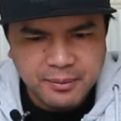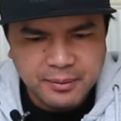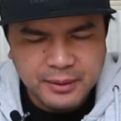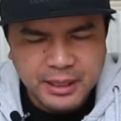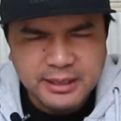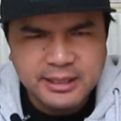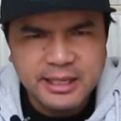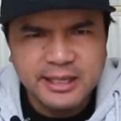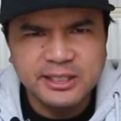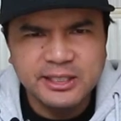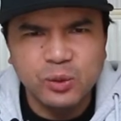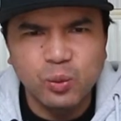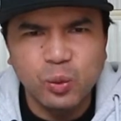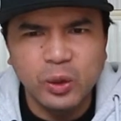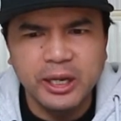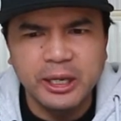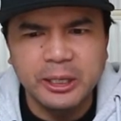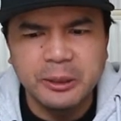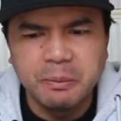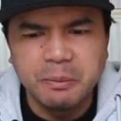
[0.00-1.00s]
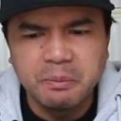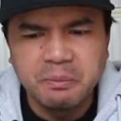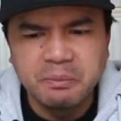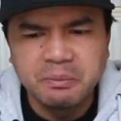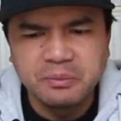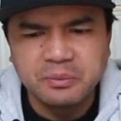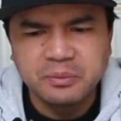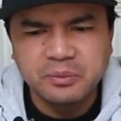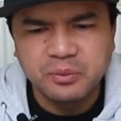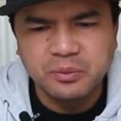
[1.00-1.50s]
That tasted weird.
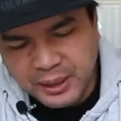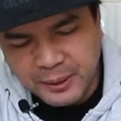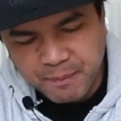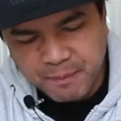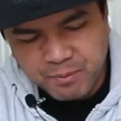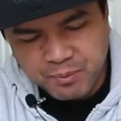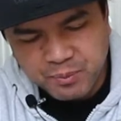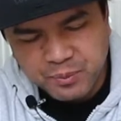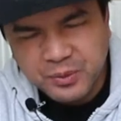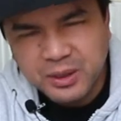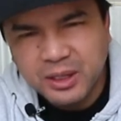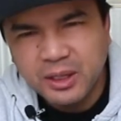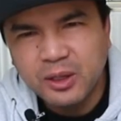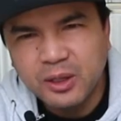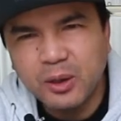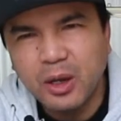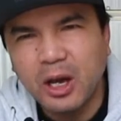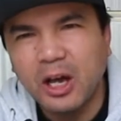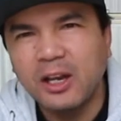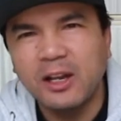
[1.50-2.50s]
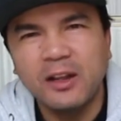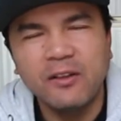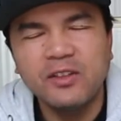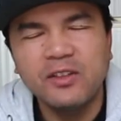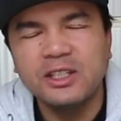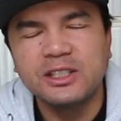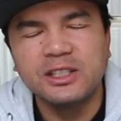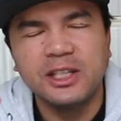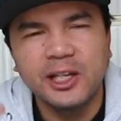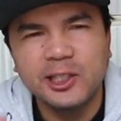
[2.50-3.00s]
You know, I love
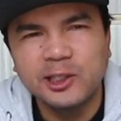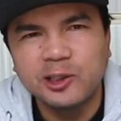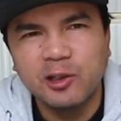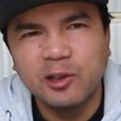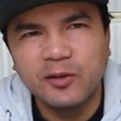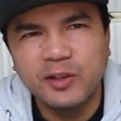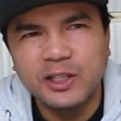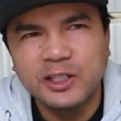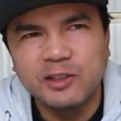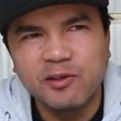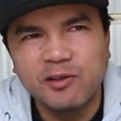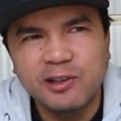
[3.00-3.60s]
the texture of it. It's